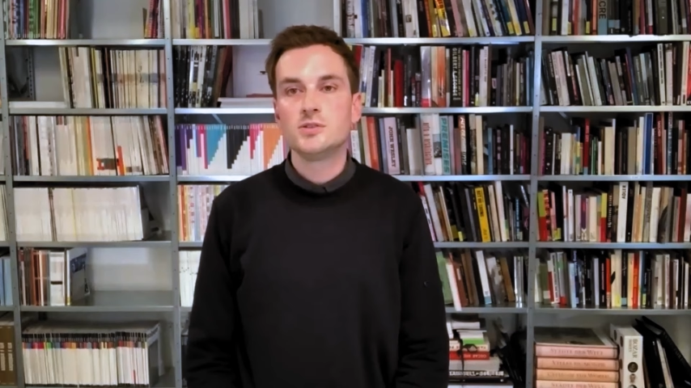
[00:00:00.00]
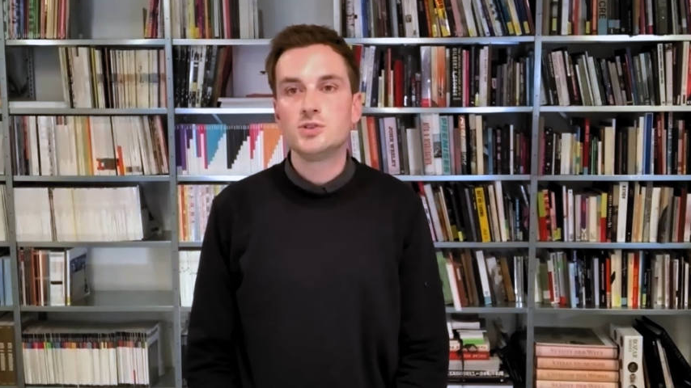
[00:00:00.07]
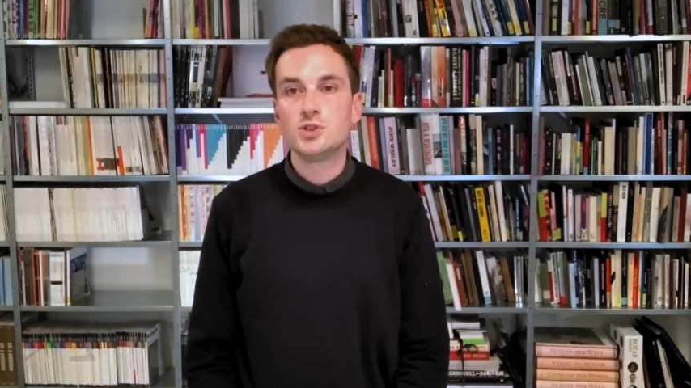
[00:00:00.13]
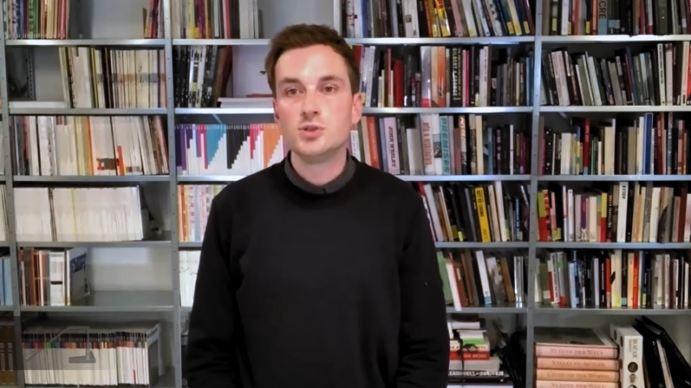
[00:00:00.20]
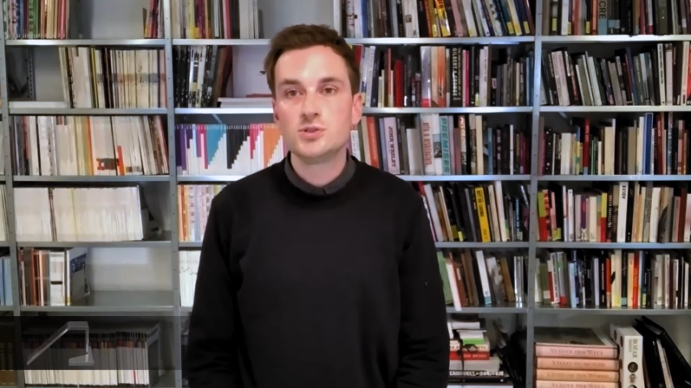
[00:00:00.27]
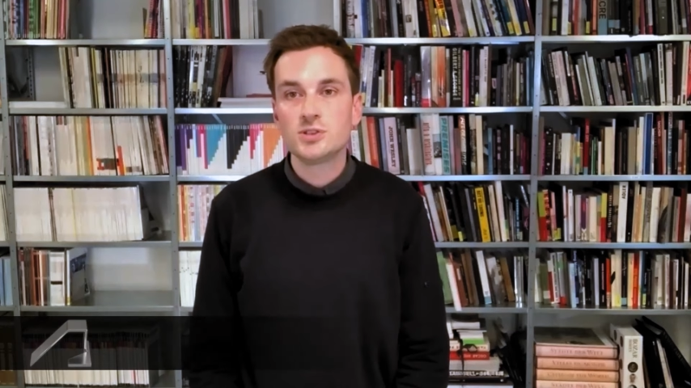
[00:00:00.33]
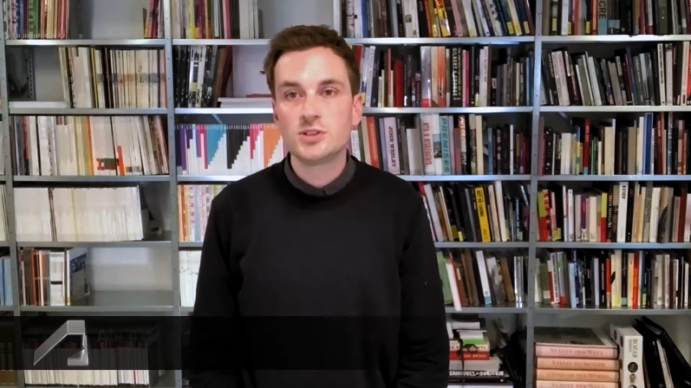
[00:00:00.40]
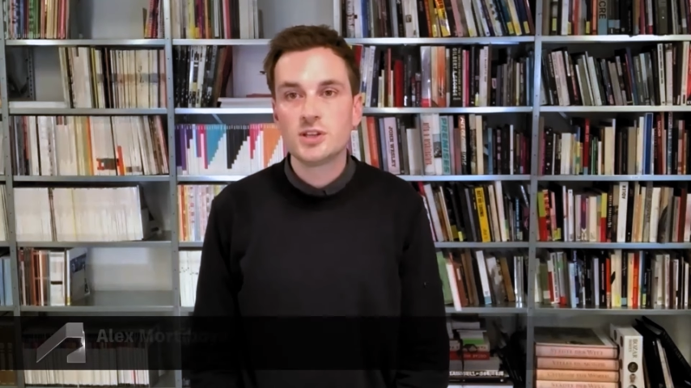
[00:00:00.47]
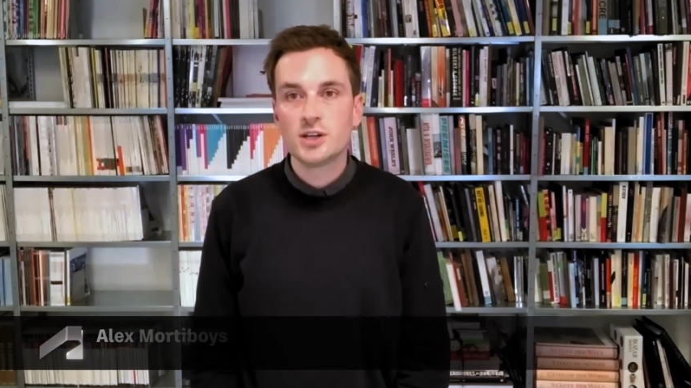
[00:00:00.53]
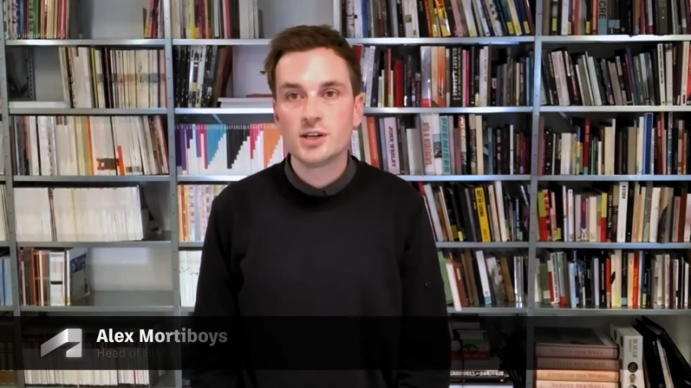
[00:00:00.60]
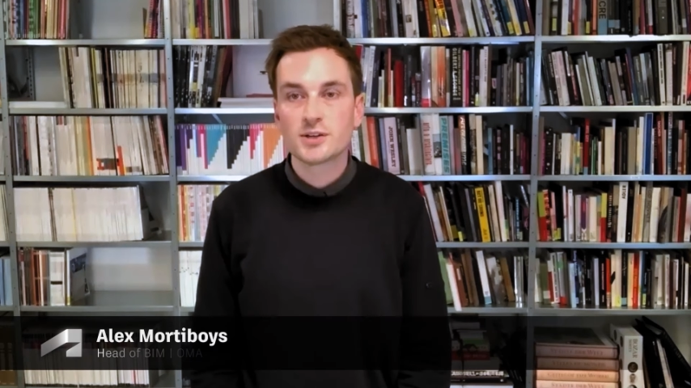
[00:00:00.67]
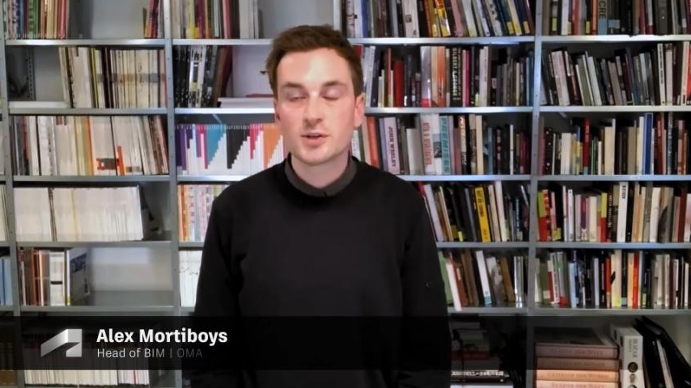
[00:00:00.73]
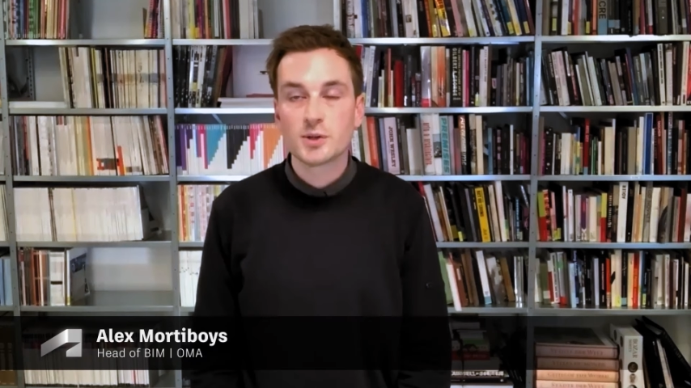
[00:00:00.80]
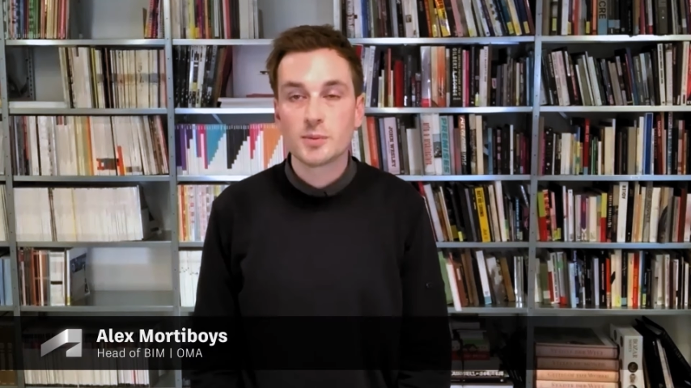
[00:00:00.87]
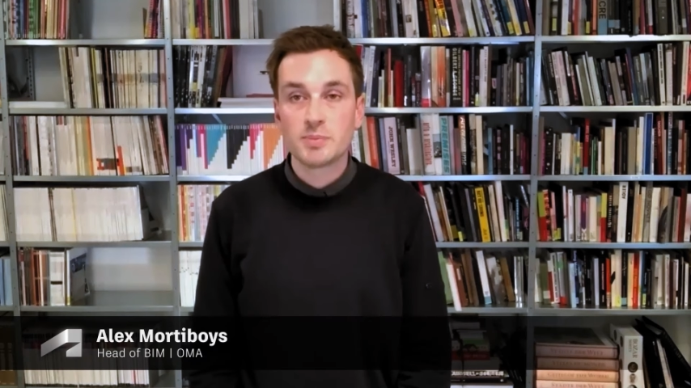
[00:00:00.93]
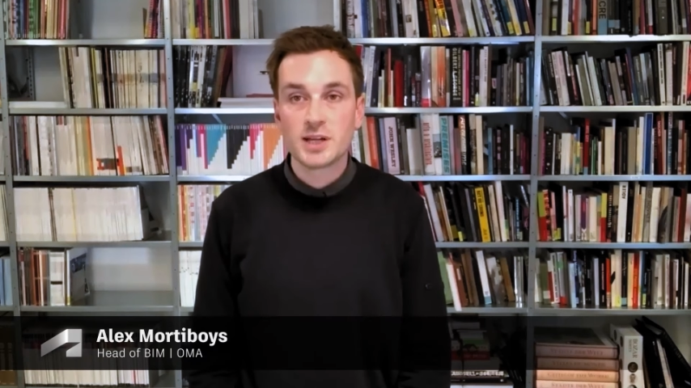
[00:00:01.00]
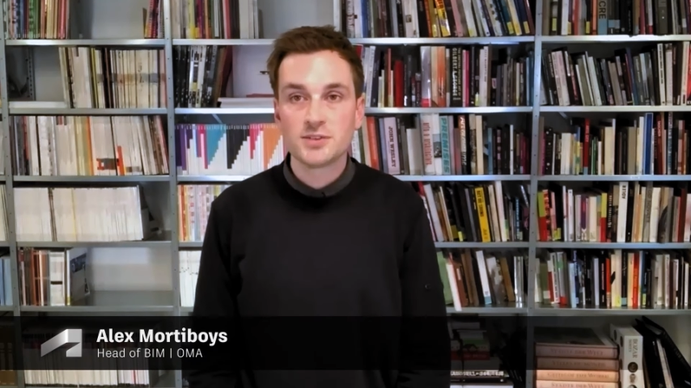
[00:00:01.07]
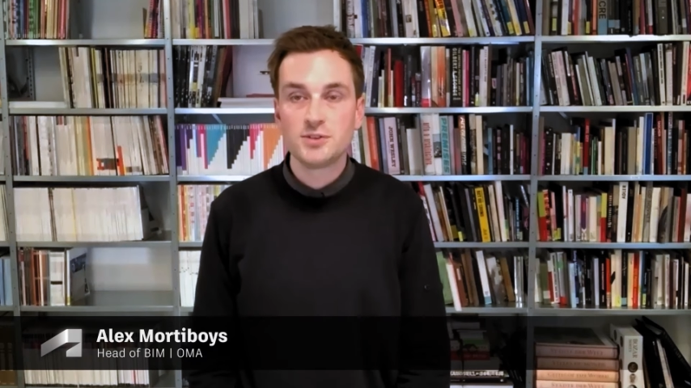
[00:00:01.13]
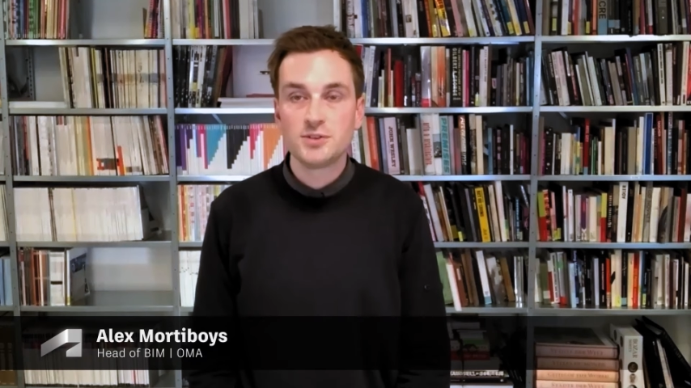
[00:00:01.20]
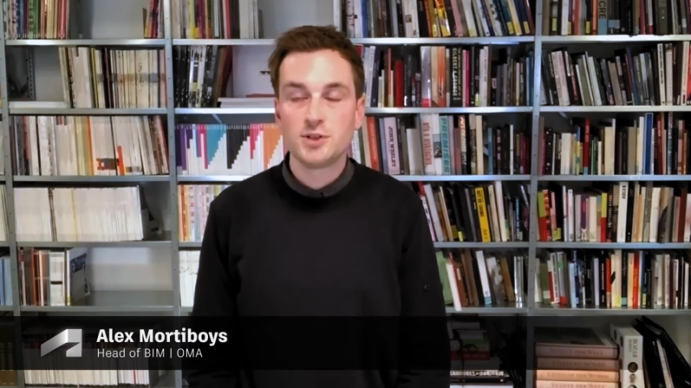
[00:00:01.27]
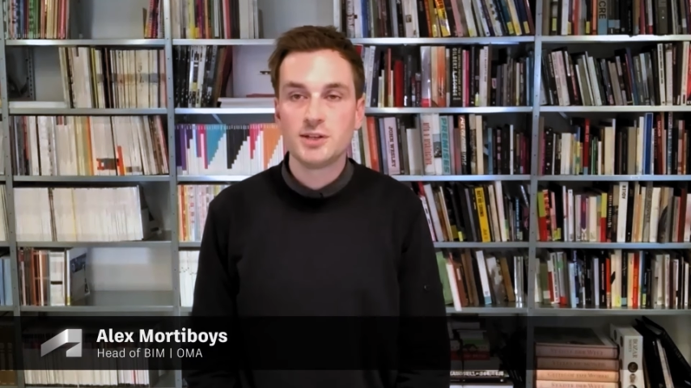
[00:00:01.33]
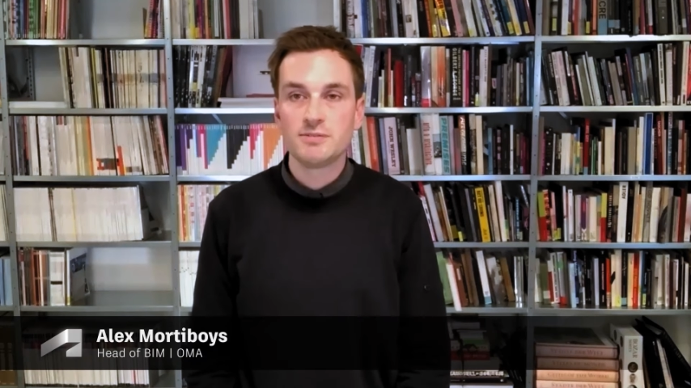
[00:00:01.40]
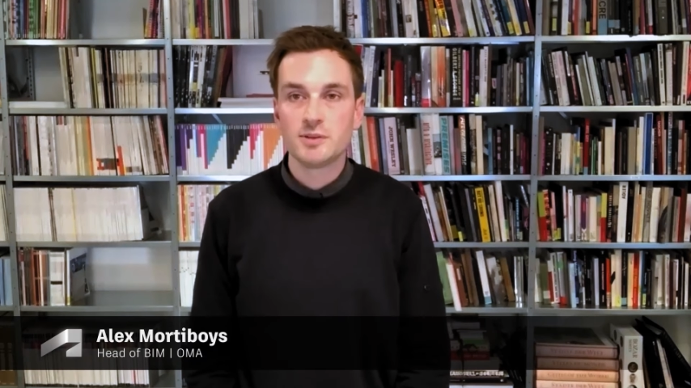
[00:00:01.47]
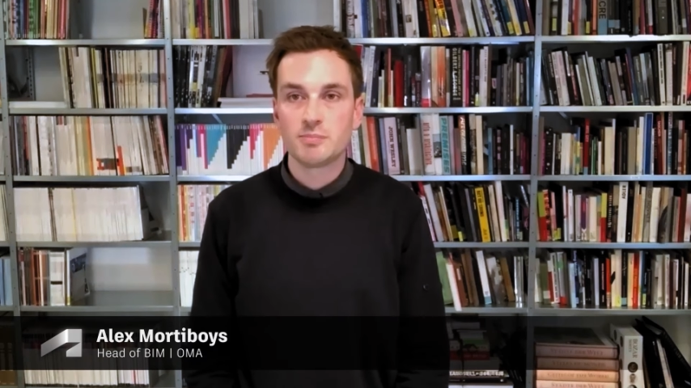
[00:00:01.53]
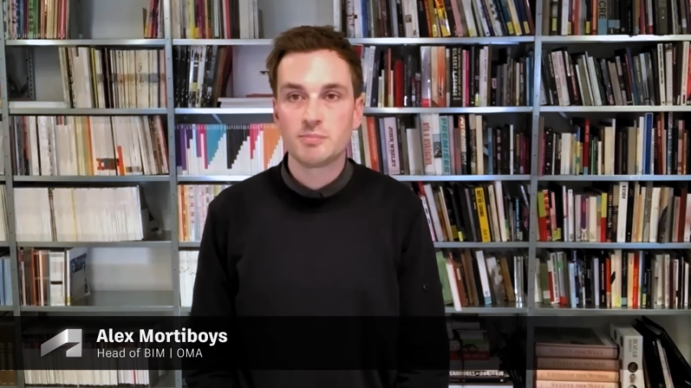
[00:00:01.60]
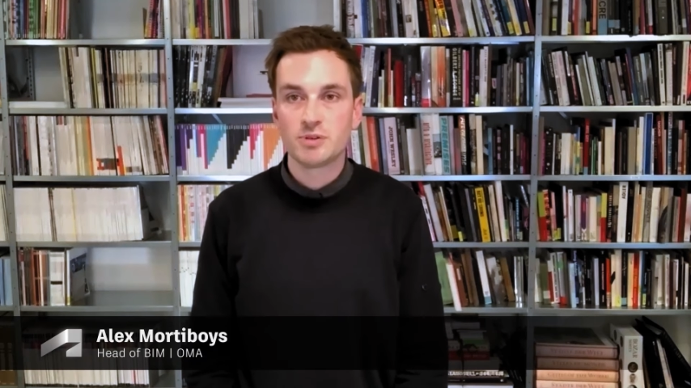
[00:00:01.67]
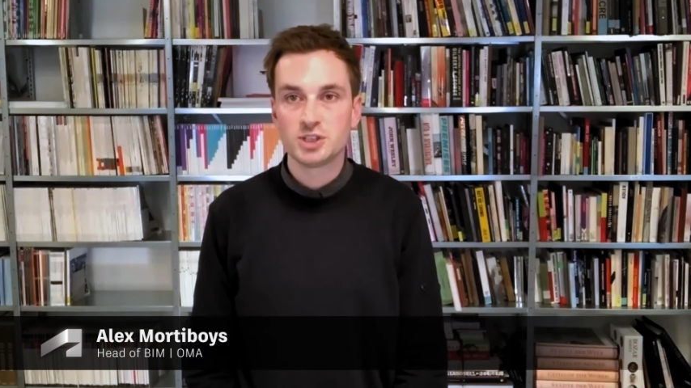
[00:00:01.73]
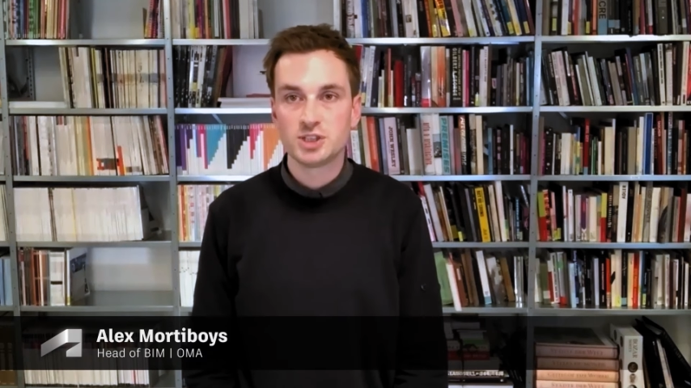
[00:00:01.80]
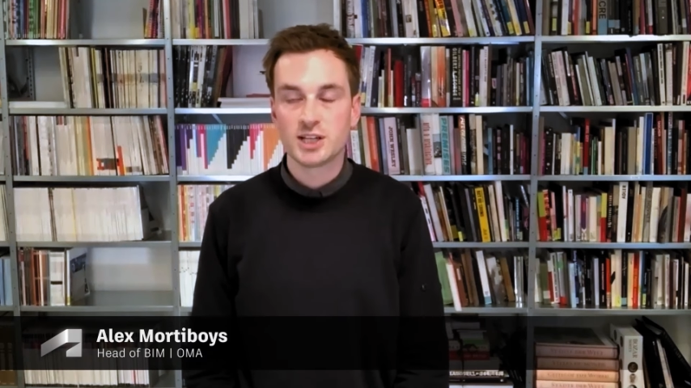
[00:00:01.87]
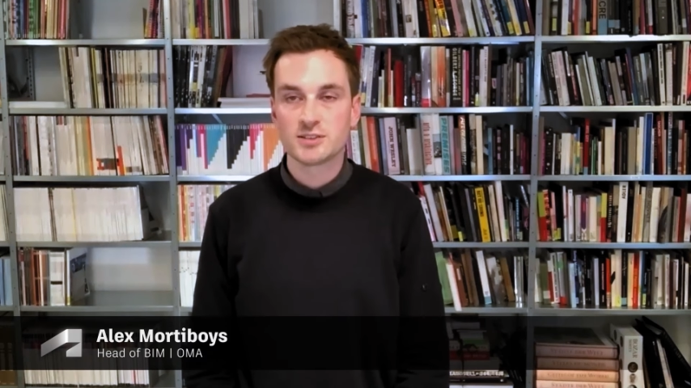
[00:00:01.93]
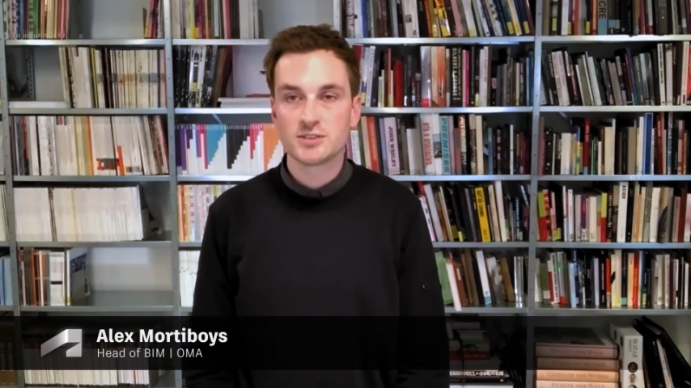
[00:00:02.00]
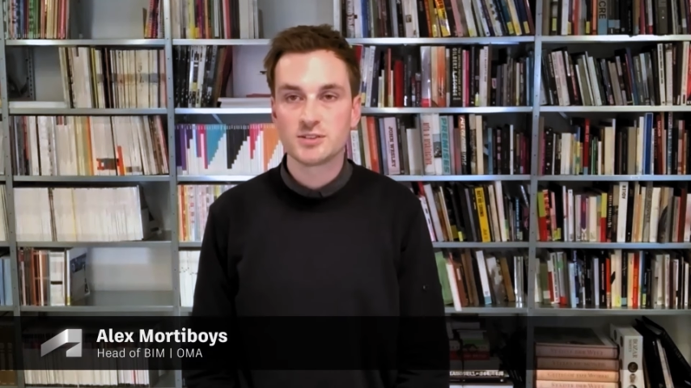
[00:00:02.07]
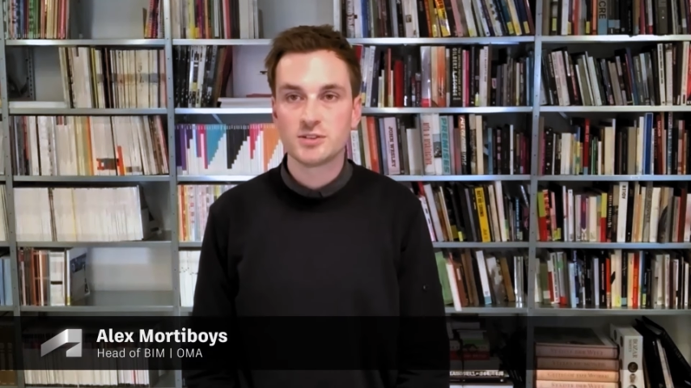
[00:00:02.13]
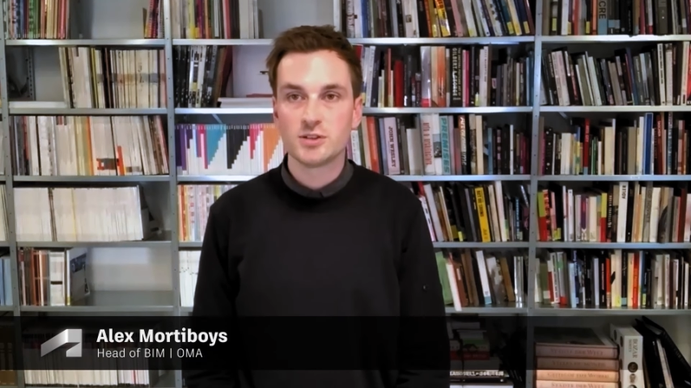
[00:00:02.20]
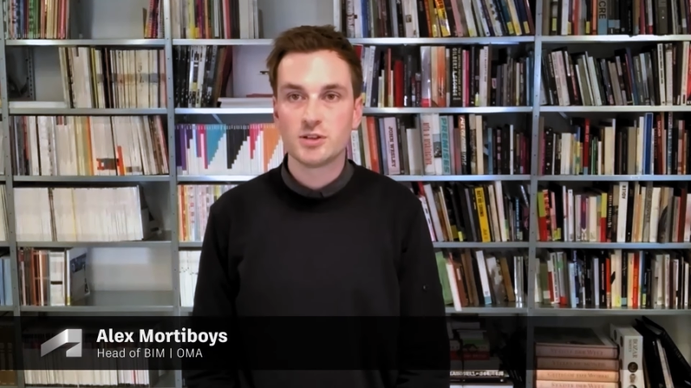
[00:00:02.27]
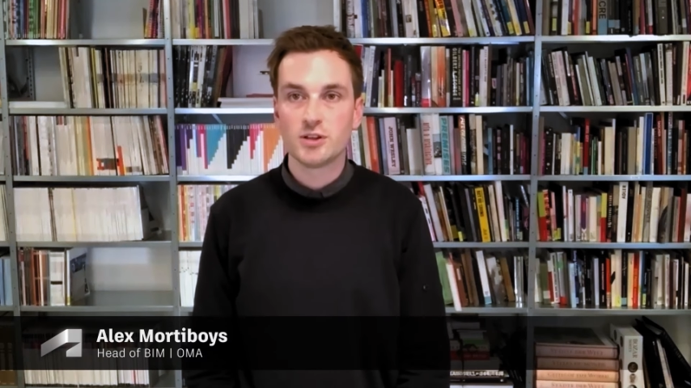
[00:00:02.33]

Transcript: Due to the complexity of the project,